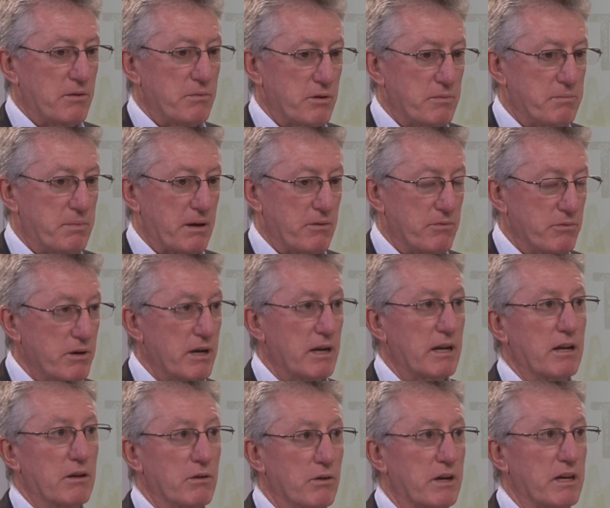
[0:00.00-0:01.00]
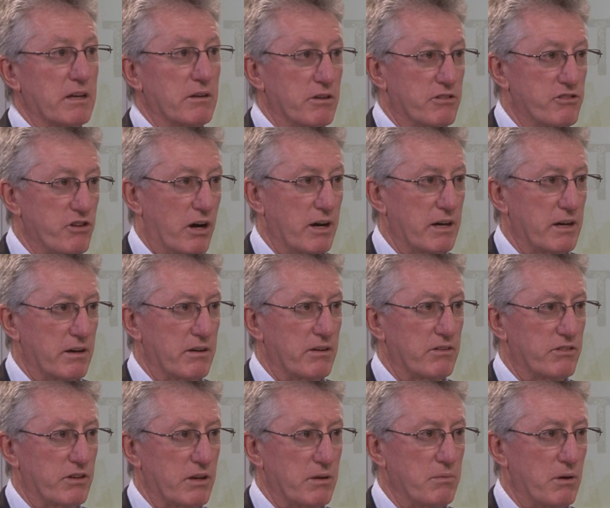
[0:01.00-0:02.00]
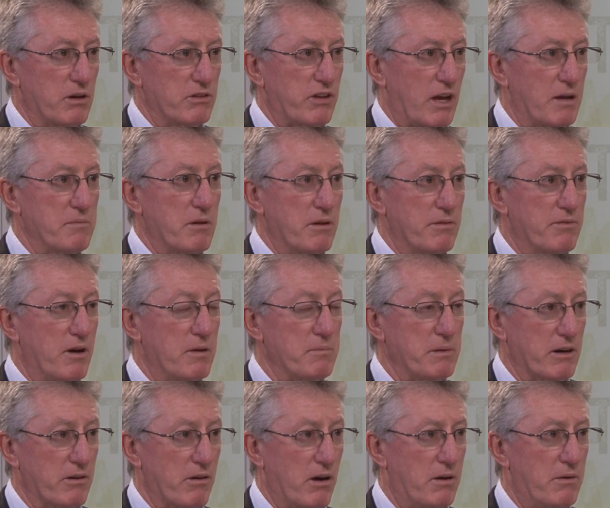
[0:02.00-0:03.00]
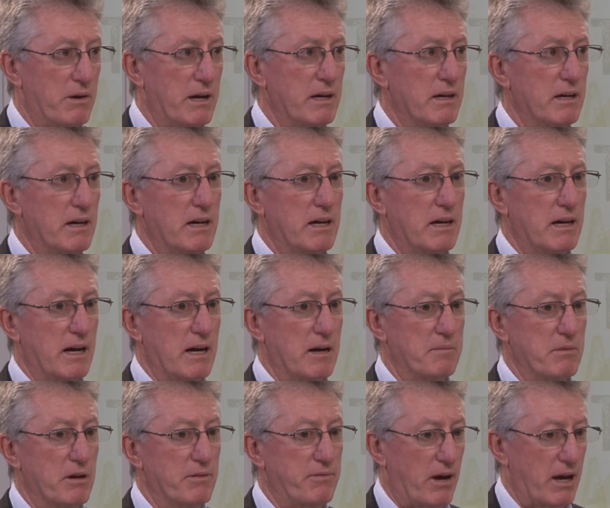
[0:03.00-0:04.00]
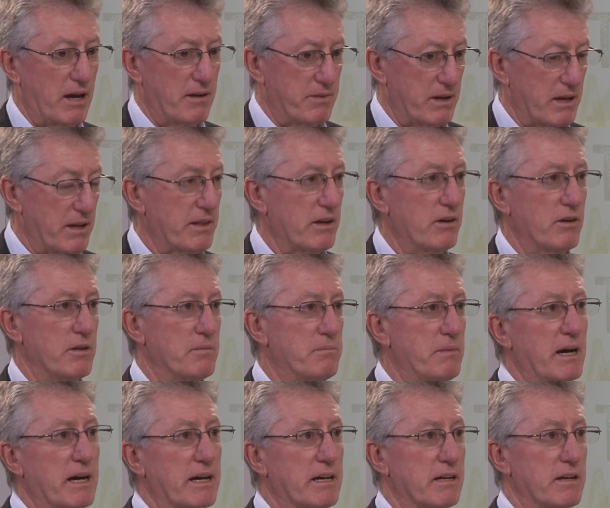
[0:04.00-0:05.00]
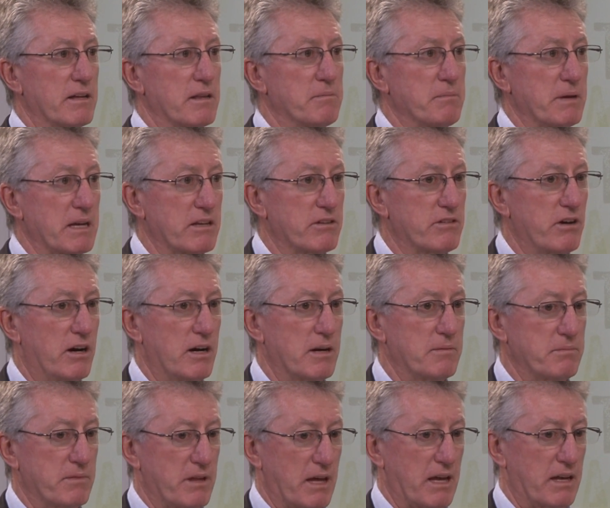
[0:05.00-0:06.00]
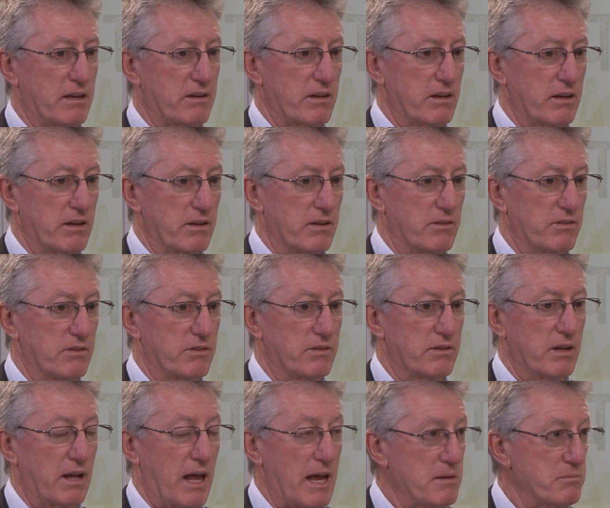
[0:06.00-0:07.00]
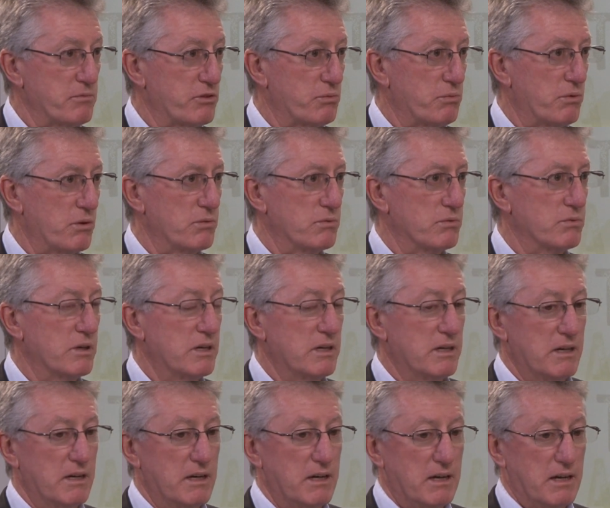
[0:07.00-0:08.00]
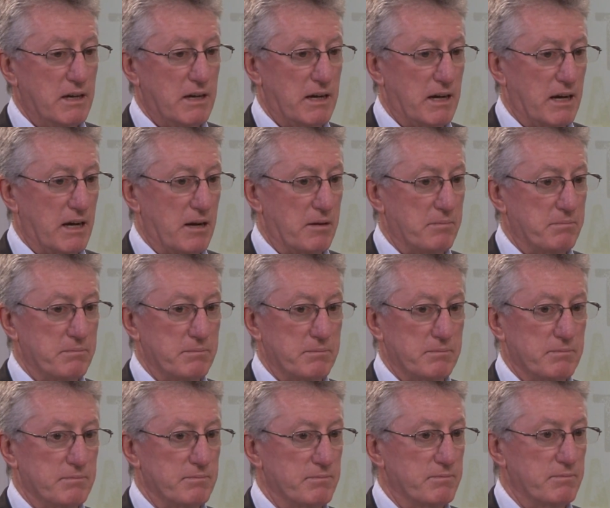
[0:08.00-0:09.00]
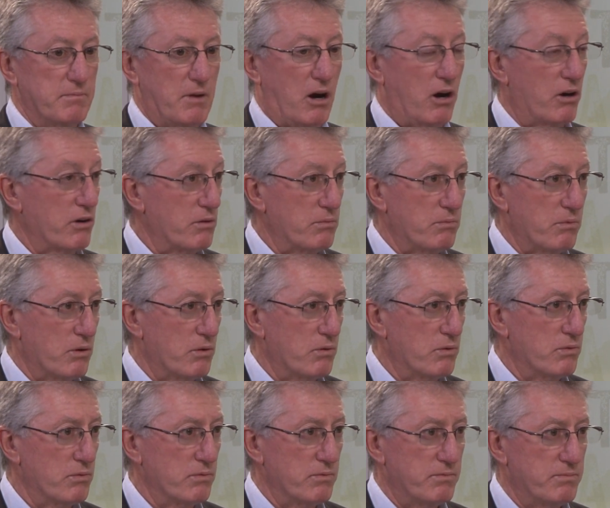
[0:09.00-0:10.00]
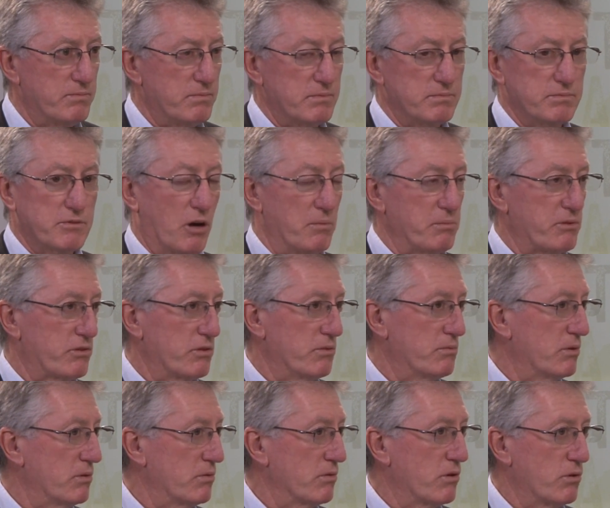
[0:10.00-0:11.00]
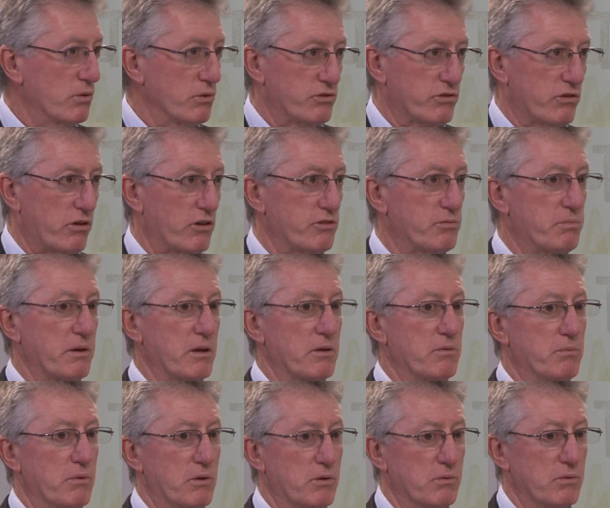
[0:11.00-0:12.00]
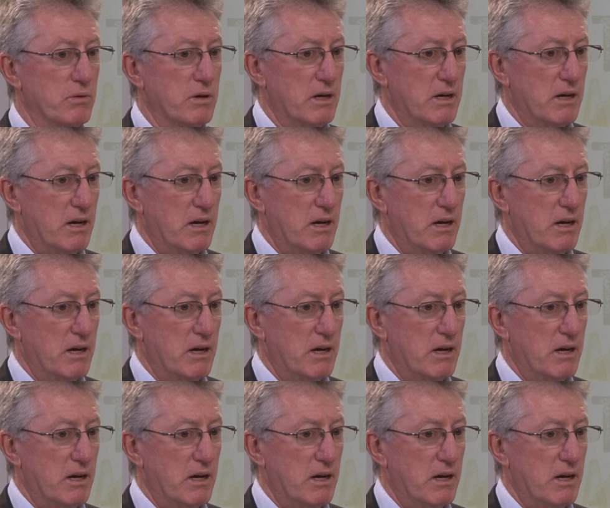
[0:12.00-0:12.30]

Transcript: would be really looking to China to see what's happening if I'm a grower. If I have anything on the market in the meantime that is lamb's wool, hogget wool, composite wool, coarse crossbred wool,